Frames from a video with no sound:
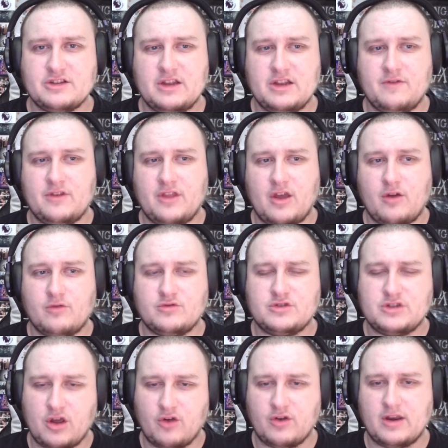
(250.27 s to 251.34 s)
even though
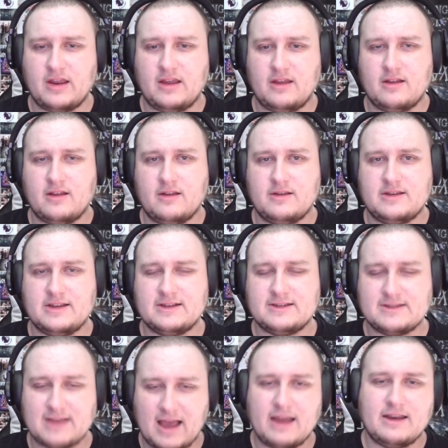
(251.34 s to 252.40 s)
Tony
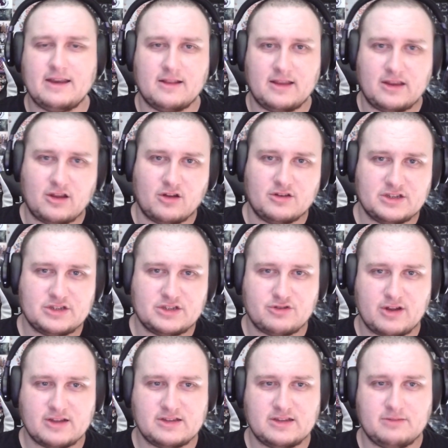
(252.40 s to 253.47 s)
decidedly got
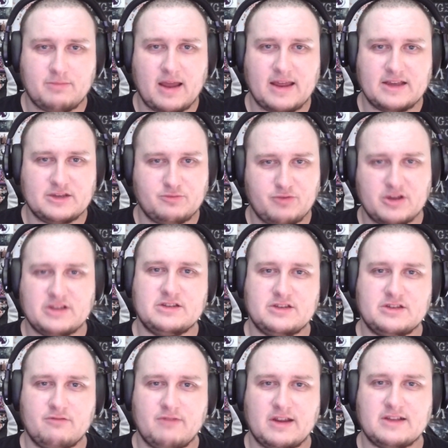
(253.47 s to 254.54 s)
distracted by his presence
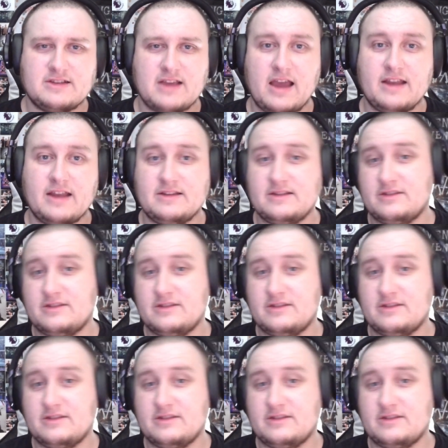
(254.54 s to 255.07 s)
at ringside.